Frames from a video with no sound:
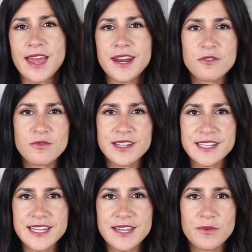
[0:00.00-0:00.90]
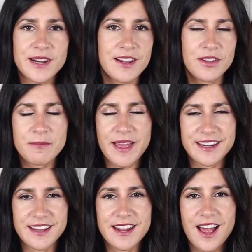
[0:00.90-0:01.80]
and I really, when I look
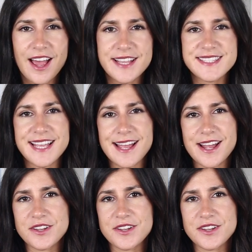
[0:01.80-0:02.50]
back at it in hindsight,